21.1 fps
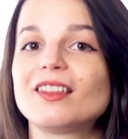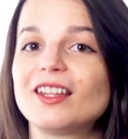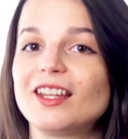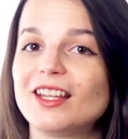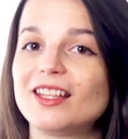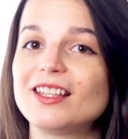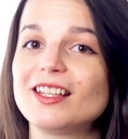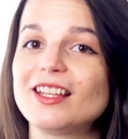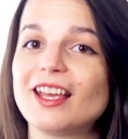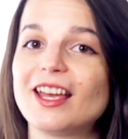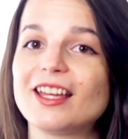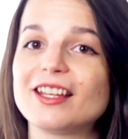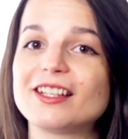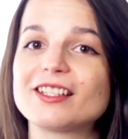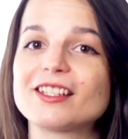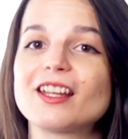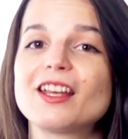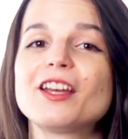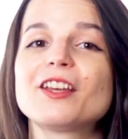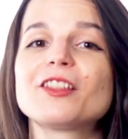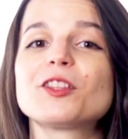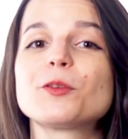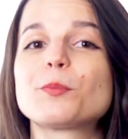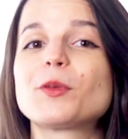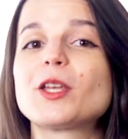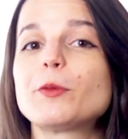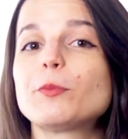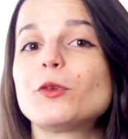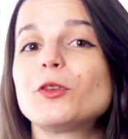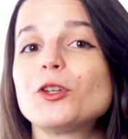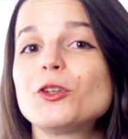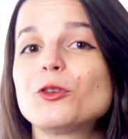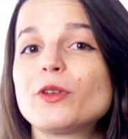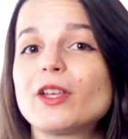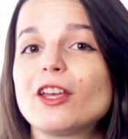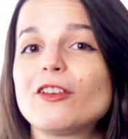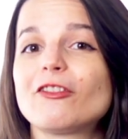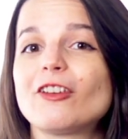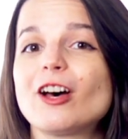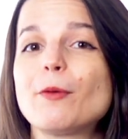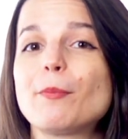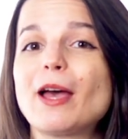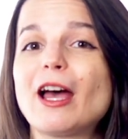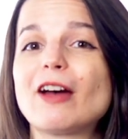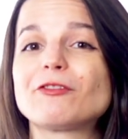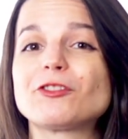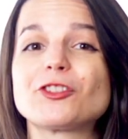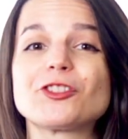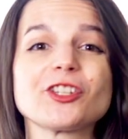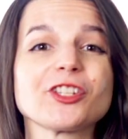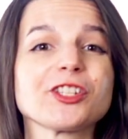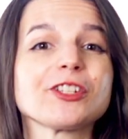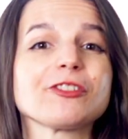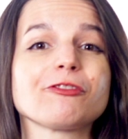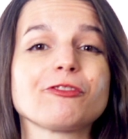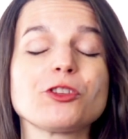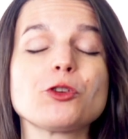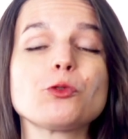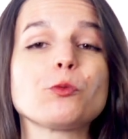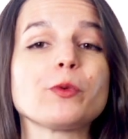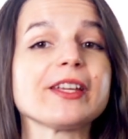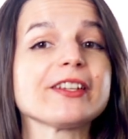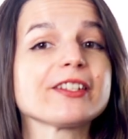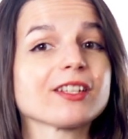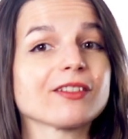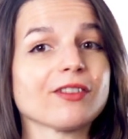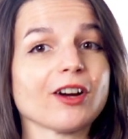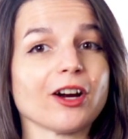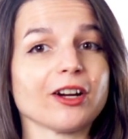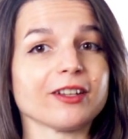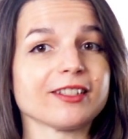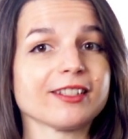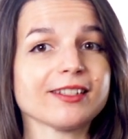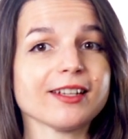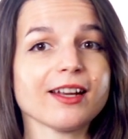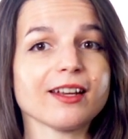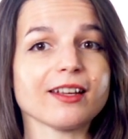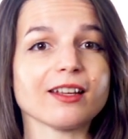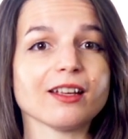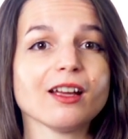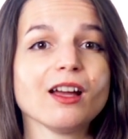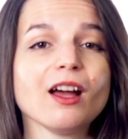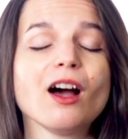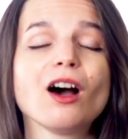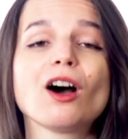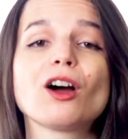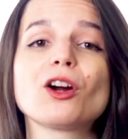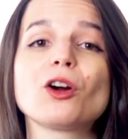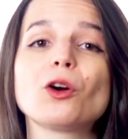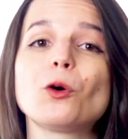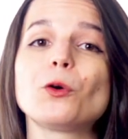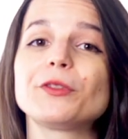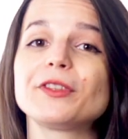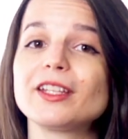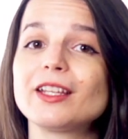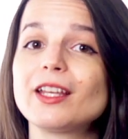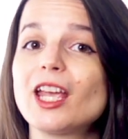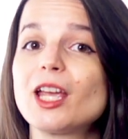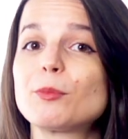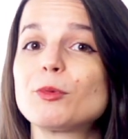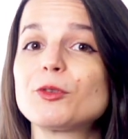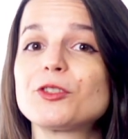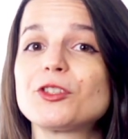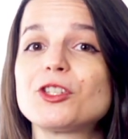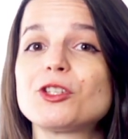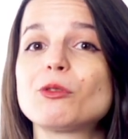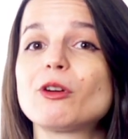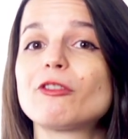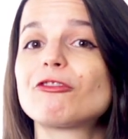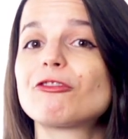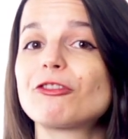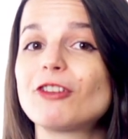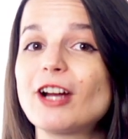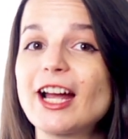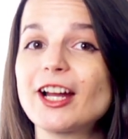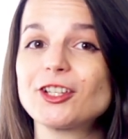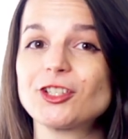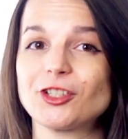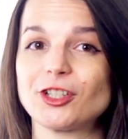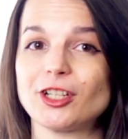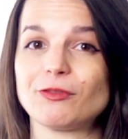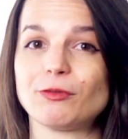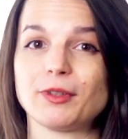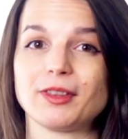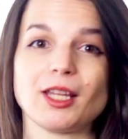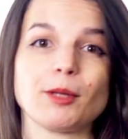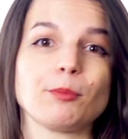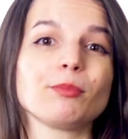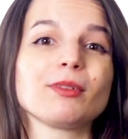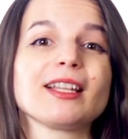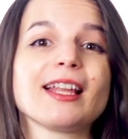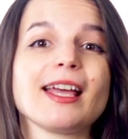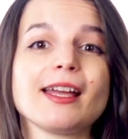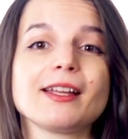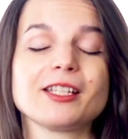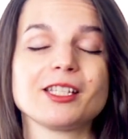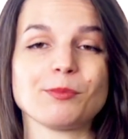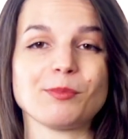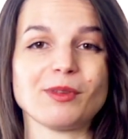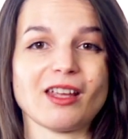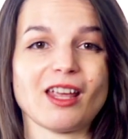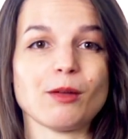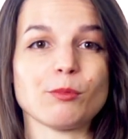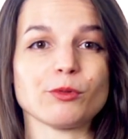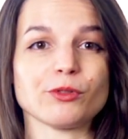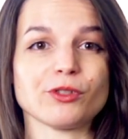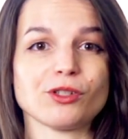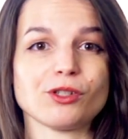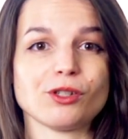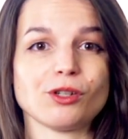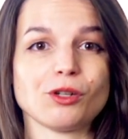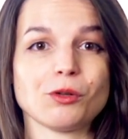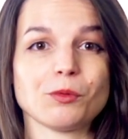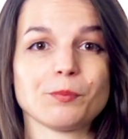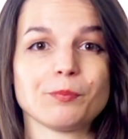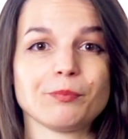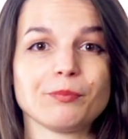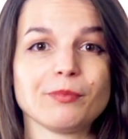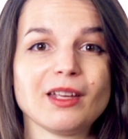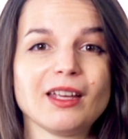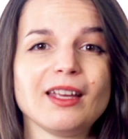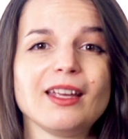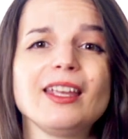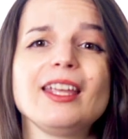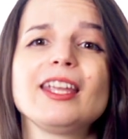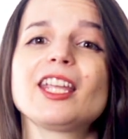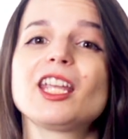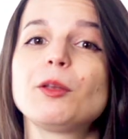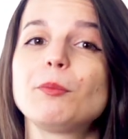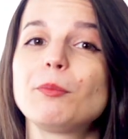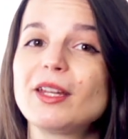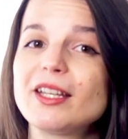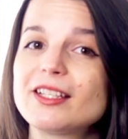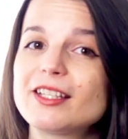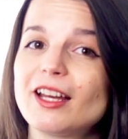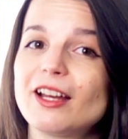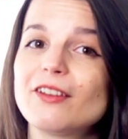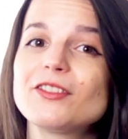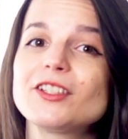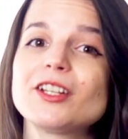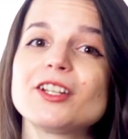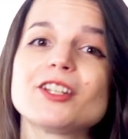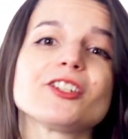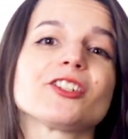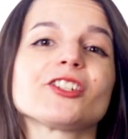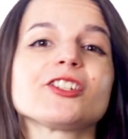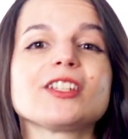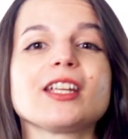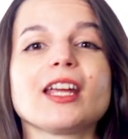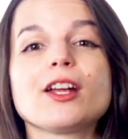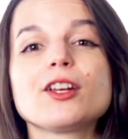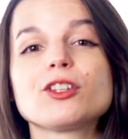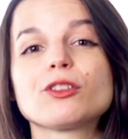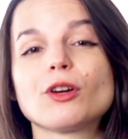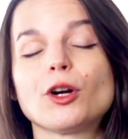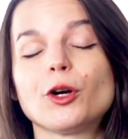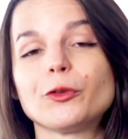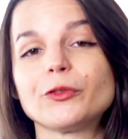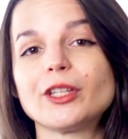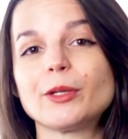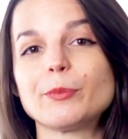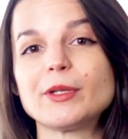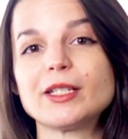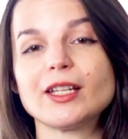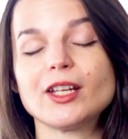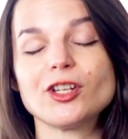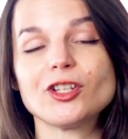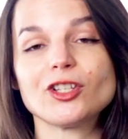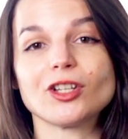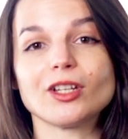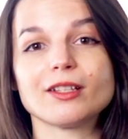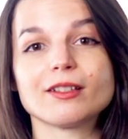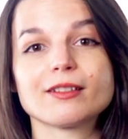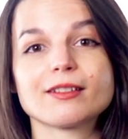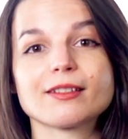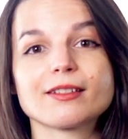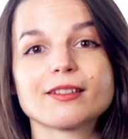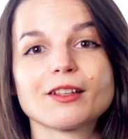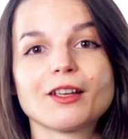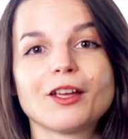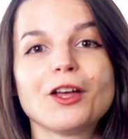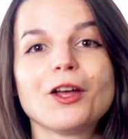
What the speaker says: In the end, the people who give up after just a few weeks of hard study are only able to do a fraction of what they planned to be able to do. It can be tough to understand your own limitations.